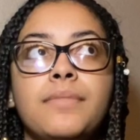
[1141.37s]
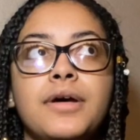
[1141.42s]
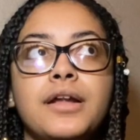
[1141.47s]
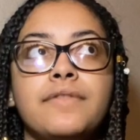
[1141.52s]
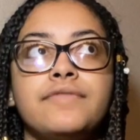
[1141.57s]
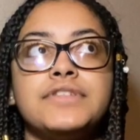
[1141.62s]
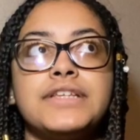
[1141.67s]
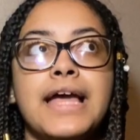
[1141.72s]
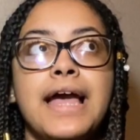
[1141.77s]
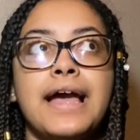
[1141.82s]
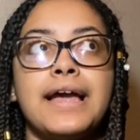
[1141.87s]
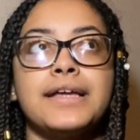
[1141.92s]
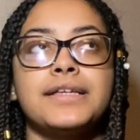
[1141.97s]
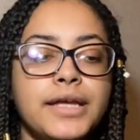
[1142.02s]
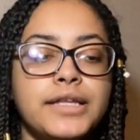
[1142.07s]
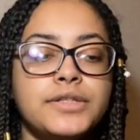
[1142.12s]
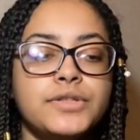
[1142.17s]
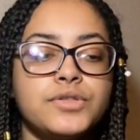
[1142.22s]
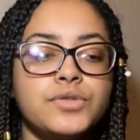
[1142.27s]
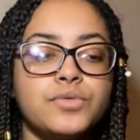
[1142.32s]
of
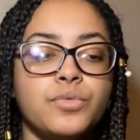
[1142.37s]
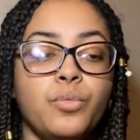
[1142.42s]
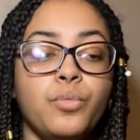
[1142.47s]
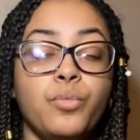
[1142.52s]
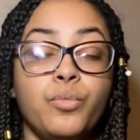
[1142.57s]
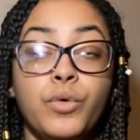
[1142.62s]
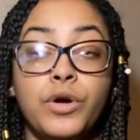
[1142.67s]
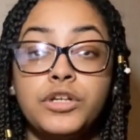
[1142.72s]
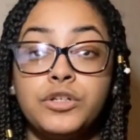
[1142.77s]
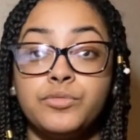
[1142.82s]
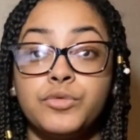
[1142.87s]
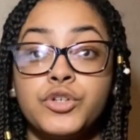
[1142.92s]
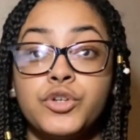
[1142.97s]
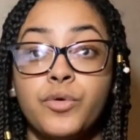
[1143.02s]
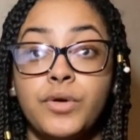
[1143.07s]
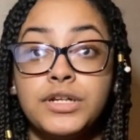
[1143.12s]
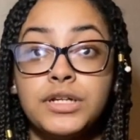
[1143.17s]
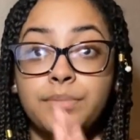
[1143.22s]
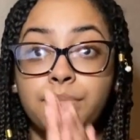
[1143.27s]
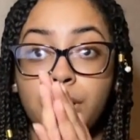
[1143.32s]
tags. When you're
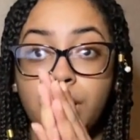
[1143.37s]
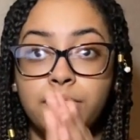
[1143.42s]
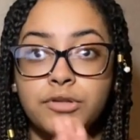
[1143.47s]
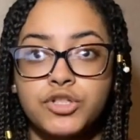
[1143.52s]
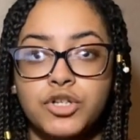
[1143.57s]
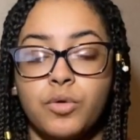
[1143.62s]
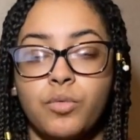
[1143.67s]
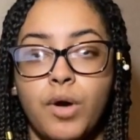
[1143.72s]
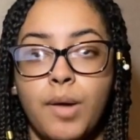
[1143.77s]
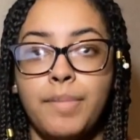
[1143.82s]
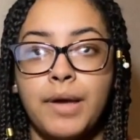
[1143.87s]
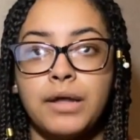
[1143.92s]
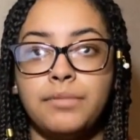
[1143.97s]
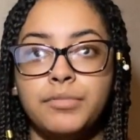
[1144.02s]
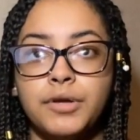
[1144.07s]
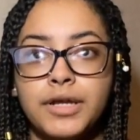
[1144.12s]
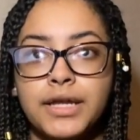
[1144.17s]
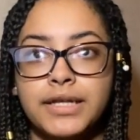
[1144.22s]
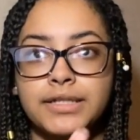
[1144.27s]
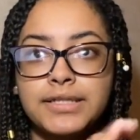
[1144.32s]
going to publish a Wattpad
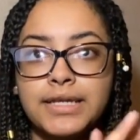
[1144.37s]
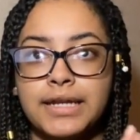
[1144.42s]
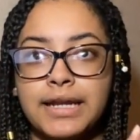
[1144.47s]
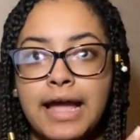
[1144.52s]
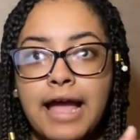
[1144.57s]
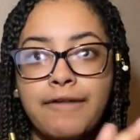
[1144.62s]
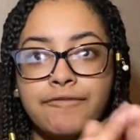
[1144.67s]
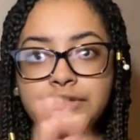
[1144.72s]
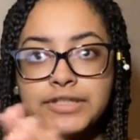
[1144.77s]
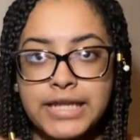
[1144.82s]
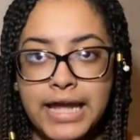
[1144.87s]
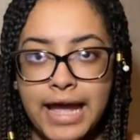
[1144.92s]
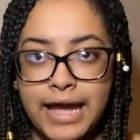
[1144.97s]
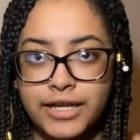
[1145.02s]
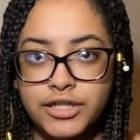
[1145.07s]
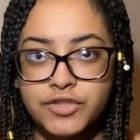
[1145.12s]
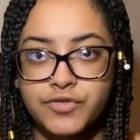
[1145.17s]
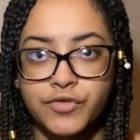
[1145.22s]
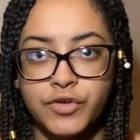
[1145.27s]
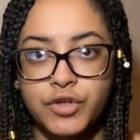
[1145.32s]
book, it's going to have
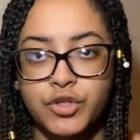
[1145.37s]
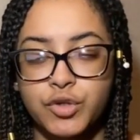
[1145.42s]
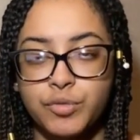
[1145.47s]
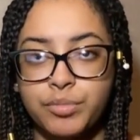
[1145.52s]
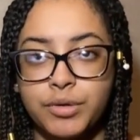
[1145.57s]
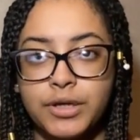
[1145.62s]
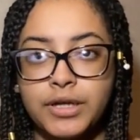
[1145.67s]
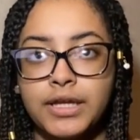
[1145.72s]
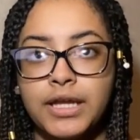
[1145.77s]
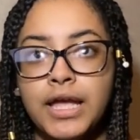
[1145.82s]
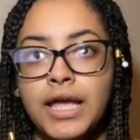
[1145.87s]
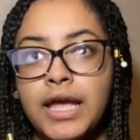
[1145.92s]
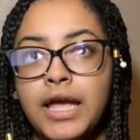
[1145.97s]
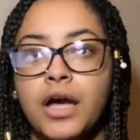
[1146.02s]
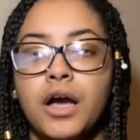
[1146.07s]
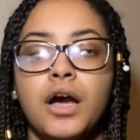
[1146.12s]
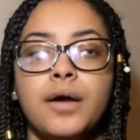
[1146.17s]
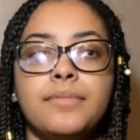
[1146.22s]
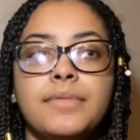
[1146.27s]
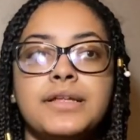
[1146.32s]
tags for you to put.
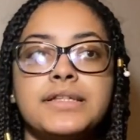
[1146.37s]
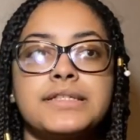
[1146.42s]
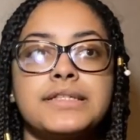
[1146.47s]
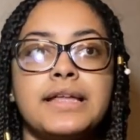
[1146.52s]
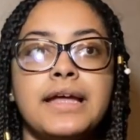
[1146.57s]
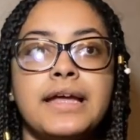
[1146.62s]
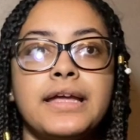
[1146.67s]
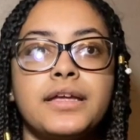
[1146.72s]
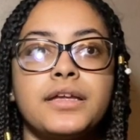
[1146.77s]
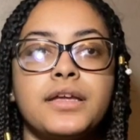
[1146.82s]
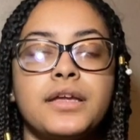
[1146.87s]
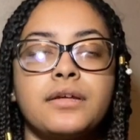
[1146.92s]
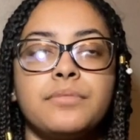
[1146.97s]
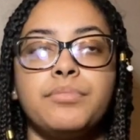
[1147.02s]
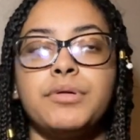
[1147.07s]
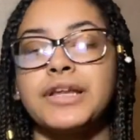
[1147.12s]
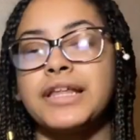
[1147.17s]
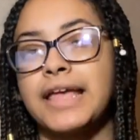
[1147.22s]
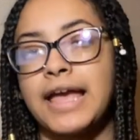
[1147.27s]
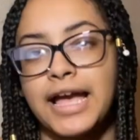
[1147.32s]
It's like
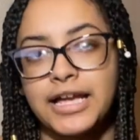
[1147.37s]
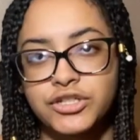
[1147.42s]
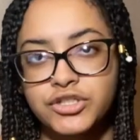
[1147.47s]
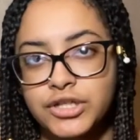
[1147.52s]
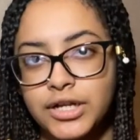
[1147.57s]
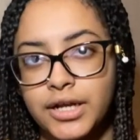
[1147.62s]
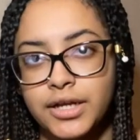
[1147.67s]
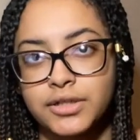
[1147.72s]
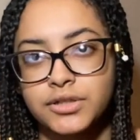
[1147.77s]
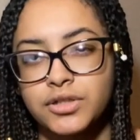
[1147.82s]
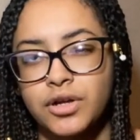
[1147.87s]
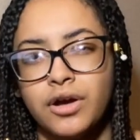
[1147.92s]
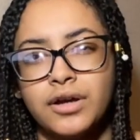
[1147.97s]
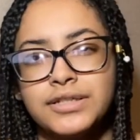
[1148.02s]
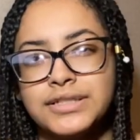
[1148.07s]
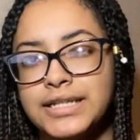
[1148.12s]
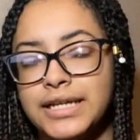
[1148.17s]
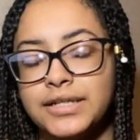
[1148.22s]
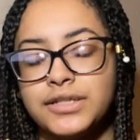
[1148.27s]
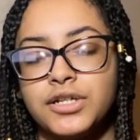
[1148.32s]
putting hashtags on
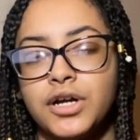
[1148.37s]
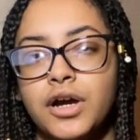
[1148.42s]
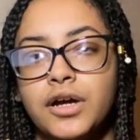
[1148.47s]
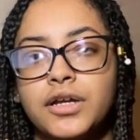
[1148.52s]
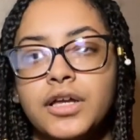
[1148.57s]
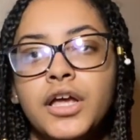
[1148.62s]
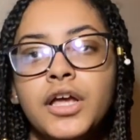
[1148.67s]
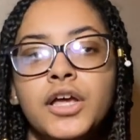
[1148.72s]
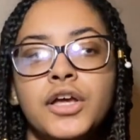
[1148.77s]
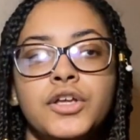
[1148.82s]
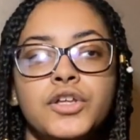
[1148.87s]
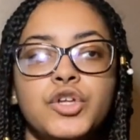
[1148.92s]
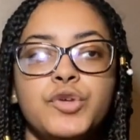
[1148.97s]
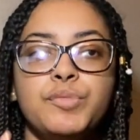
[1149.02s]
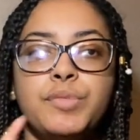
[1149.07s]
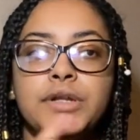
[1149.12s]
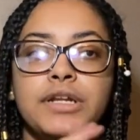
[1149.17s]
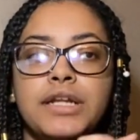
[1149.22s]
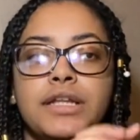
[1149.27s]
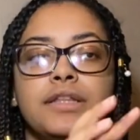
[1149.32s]
TikTok. You
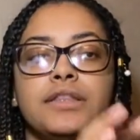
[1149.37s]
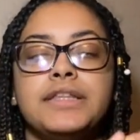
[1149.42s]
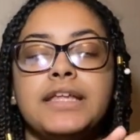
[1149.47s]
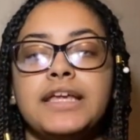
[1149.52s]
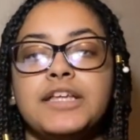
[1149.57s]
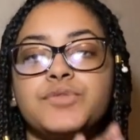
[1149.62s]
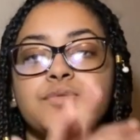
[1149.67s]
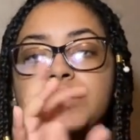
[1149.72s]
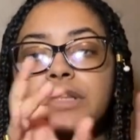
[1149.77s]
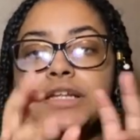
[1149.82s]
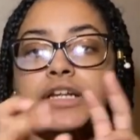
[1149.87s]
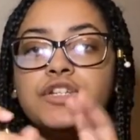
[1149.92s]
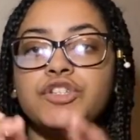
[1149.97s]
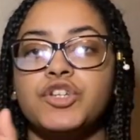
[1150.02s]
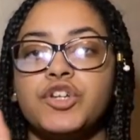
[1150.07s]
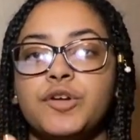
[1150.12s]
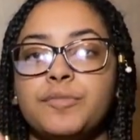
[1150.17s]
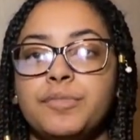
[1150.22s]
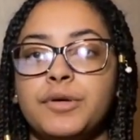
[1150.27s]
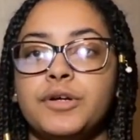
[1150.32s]
put in things related to
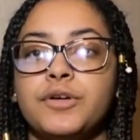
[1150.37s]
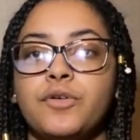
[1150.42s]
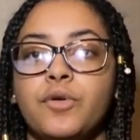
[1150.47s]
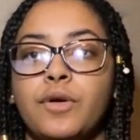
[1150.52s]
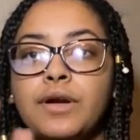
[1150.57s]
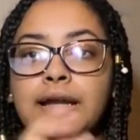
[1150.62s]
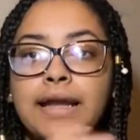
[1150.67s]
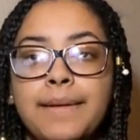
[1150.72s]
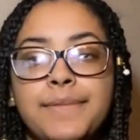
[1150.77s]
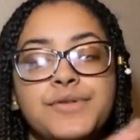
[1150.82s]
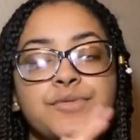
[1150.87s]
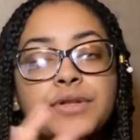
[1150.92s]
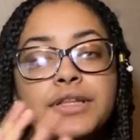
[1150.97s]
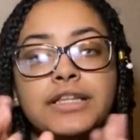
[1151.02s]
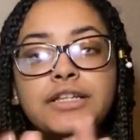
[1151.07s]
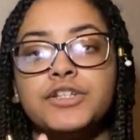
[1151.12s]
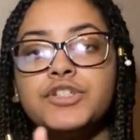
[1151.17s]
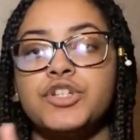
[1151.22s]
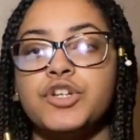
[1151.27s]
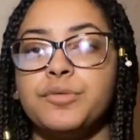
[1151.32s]
your book or names
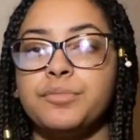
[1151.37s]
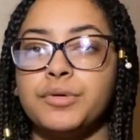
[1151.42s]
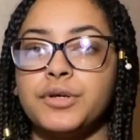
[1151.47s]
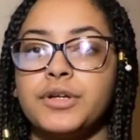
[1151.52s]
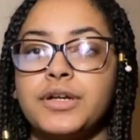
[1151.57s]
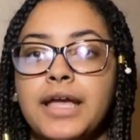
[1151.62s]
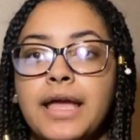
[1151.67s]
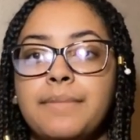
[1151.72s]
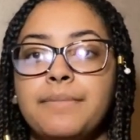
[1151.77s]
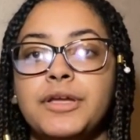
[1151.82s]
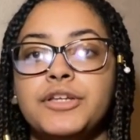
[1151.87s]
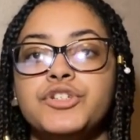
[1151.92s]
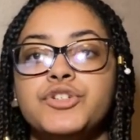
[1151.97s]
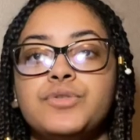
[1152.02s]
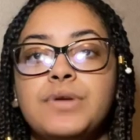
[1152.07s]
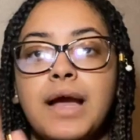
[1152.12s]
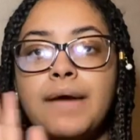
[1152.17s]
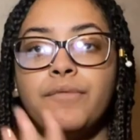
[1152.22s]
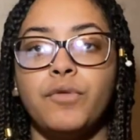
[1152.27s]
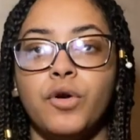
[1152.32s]
related to your book, and make sure
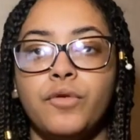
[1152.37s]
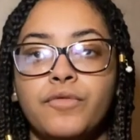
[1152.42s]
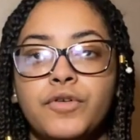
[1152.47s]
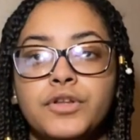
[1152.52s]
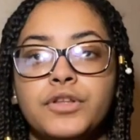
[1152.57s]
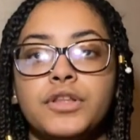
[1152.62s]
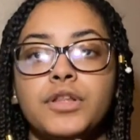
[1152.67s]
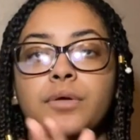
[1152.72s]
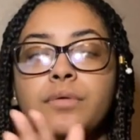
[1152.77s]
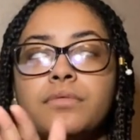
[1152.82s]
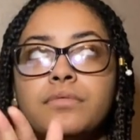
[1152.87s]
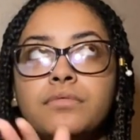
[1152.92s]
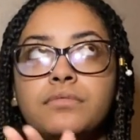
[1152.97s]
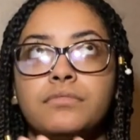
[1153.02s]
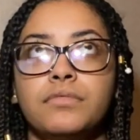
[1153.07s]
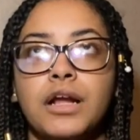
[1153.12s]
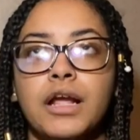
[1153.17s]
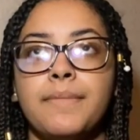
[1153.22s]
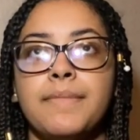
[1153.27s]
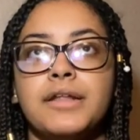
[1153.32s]
you have over the
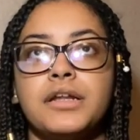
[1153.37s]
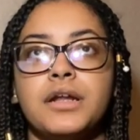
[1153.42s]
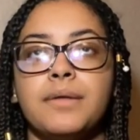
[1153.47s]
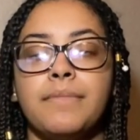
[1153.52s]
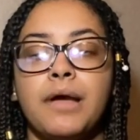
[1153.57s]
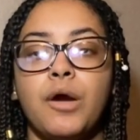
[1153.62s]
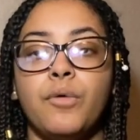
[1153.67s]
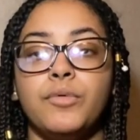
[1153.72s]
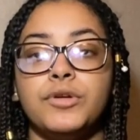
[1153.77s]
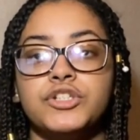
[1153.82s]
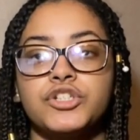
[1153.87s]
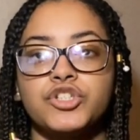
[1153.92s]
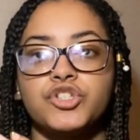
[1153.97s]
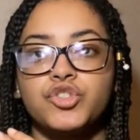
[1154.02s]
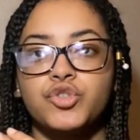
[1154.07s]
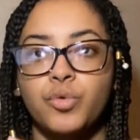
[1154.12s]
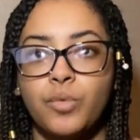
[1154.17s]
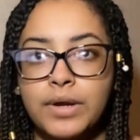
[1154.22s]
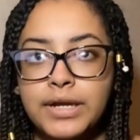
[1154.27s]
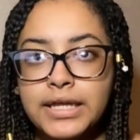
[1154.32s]
recommended amount, which is
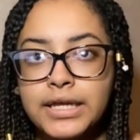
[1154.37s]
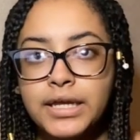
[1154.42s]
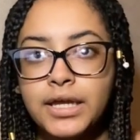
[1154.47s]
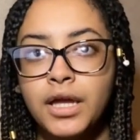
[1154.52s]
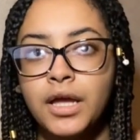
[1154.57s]
20.